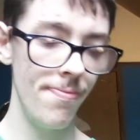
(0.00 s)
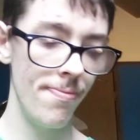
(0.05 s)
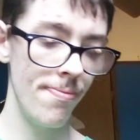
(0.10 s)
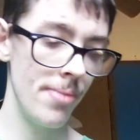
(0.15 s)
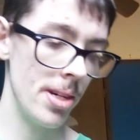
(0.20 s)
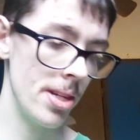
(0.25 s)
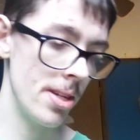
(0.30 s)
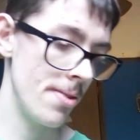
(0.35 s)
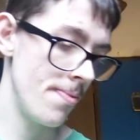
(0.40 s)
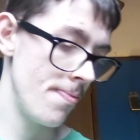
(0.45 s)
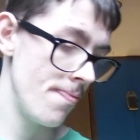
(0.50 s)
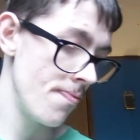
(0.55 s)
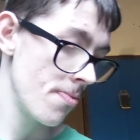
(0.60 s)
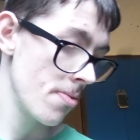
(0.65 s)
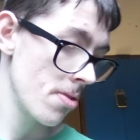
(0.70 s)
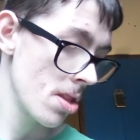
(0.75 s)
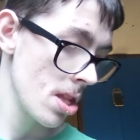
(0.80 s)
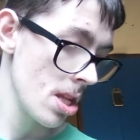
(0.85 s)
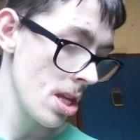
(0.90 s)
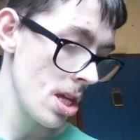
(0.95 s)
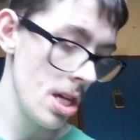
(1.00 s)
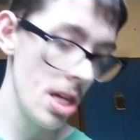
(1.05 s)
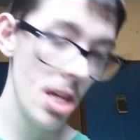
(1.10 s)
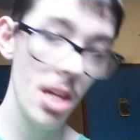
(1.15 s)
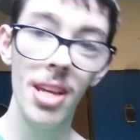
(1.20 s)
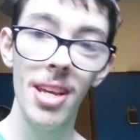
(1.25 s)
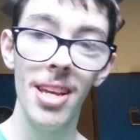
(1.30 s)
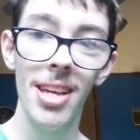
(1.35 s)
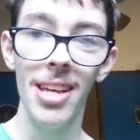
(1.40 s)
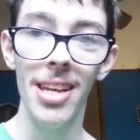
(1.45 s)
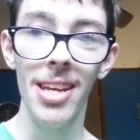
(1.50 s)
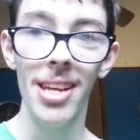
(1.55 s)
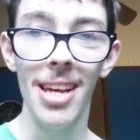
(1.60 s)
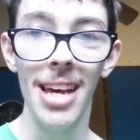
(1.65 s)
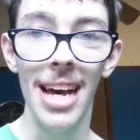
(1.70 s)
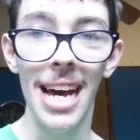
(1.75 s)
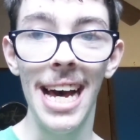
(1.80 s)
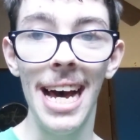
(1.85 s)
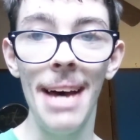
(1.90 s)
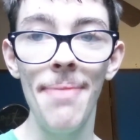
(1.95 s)
But
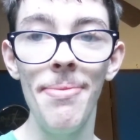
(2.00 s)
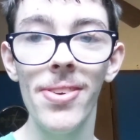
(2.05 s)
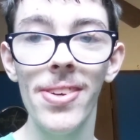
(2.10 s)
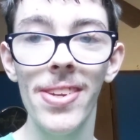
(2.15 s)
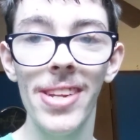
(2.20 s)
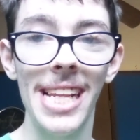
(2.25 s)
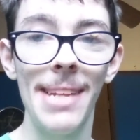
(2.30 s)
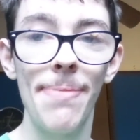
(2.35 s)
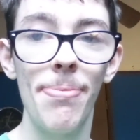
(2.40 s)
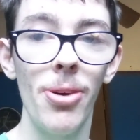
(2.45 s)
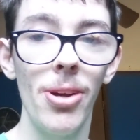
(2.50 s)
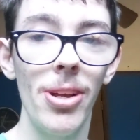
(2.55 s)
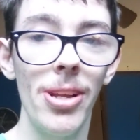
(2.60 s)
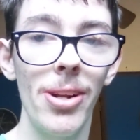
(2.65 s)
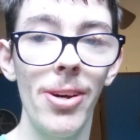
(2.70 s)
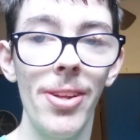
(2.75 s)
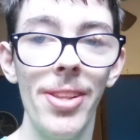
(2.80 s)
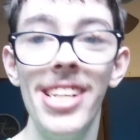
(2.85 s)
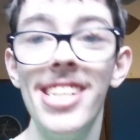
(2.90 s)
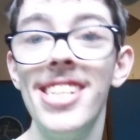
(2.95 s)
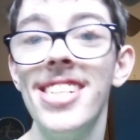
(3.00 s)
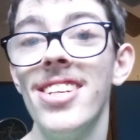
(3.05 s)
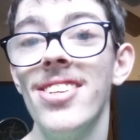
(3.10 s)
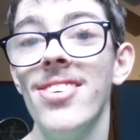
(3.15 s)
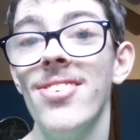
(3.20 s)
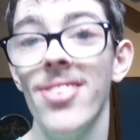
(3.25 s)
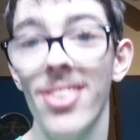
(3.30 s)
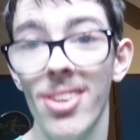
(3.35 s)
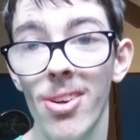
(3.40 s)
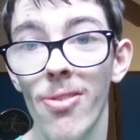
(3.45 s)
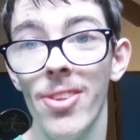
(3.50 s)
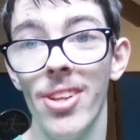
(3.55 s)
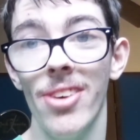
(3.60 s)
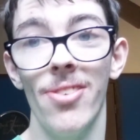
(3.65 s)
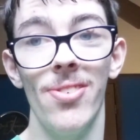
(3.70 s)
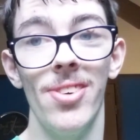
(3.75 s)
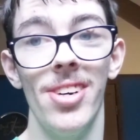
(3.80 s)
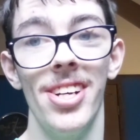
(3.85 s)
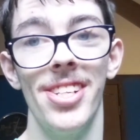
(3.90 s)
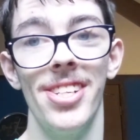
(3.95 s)
I'm not going to spoil it on this channel. Go over there
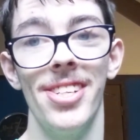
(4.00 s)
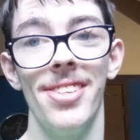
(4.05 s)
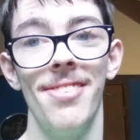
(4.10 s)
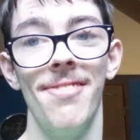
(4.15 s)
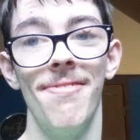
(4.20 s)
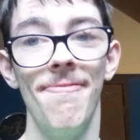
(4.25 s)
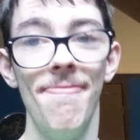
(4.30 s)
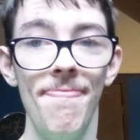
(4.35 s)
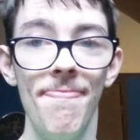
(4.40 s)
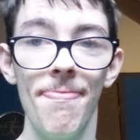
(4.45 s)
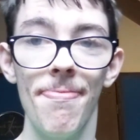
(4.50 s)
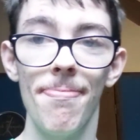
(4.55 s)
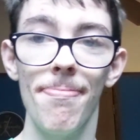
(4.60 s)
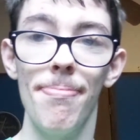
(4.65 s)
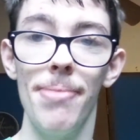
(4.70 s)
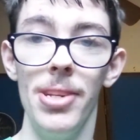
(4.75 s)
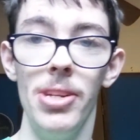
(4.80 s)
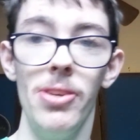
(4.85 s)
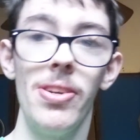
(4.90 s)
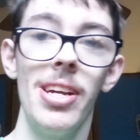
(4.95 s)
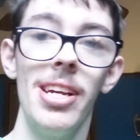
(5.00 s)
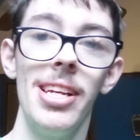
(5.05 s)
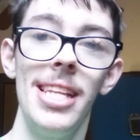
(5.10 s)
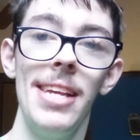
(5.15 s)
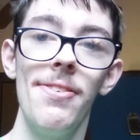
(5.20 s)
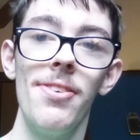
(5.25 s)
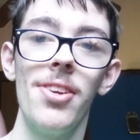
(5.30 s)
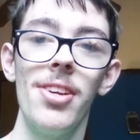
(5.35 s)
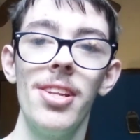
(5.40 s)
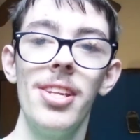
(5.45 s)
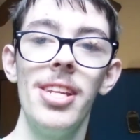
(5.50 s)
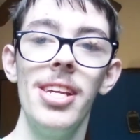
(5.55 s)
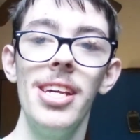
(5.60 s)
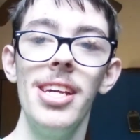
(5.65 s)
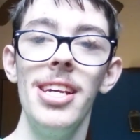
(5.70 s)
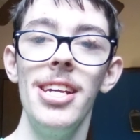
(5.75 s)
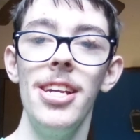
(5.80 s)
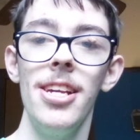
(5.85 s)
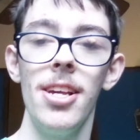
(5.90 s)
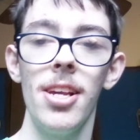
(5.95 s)
and watch it. But you guys have a good
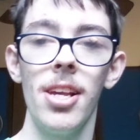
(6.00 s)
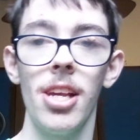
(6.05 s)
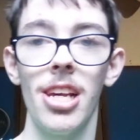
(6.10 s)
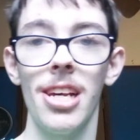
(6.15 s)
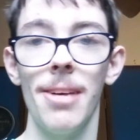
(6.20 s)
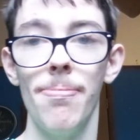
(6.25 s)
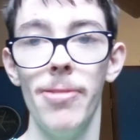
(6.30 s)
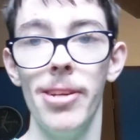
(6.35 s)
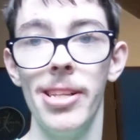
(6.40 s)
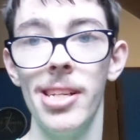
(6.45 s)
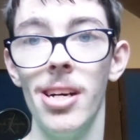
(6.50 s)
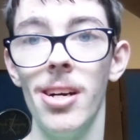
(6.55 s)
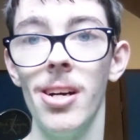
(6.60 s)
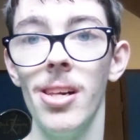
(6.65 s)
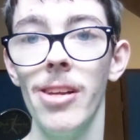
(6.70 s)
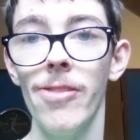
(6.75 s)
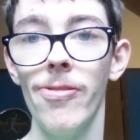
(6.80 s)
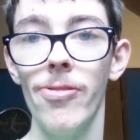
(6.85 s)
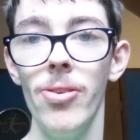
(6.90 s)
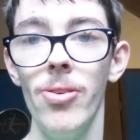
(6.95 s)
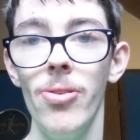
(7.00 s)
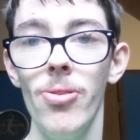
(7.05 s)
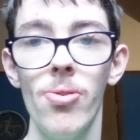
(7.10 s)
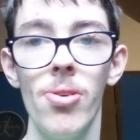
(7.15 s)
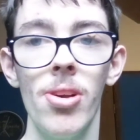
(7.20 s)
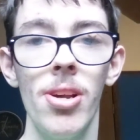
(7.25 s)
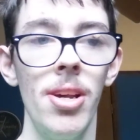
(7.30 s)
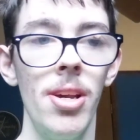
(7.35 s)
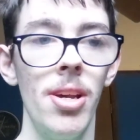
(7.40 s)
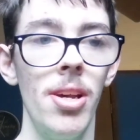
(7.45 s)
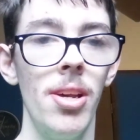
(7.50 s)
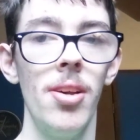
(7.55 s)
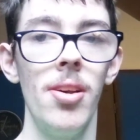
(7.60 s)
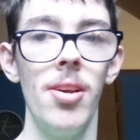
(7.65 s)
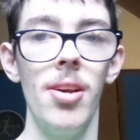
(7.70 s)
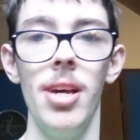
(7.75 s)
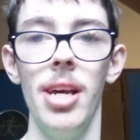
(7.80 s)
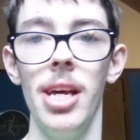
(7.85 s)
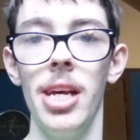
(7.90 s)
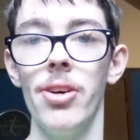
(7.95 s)
day. God bless all of you.
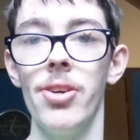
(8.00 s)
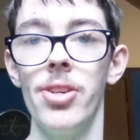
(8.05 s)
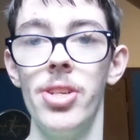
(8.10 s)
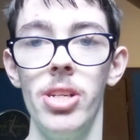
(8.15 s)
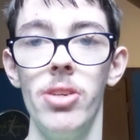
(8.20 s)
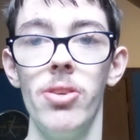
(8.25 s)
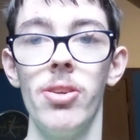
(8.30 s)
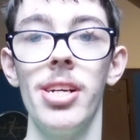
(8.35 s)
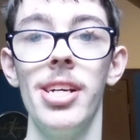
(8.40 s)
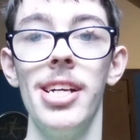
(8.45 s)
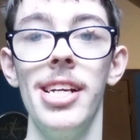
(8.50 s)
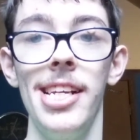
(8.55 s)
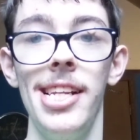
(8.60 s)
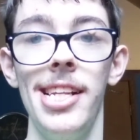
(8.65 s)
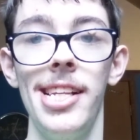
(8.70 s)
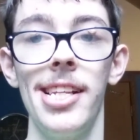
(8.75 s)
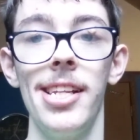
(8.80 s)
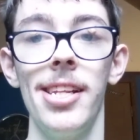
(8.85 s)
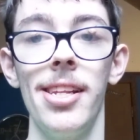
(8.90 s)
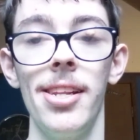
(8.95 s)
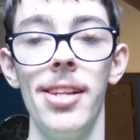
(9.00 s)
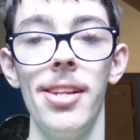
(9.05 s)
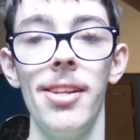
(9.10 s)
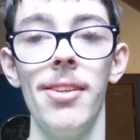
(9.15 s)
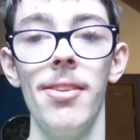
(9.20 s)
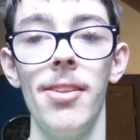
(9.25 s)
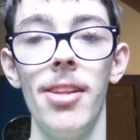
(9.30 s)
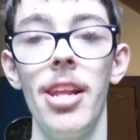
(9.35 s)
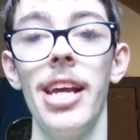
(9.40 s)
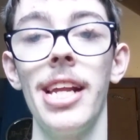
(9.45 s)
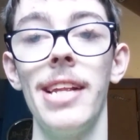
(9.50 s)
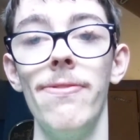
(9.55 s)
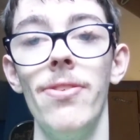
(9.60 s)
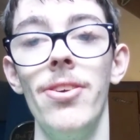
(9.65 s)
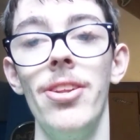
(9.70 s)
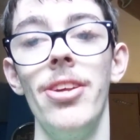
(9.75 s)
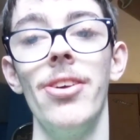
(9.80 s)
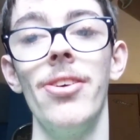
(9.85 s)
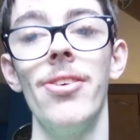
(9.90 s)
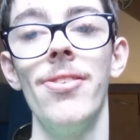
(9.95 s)
And I'll see you guys in the next
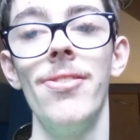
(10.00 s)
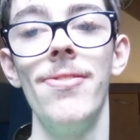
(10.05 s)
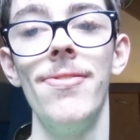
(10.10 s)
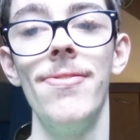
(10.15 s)
video.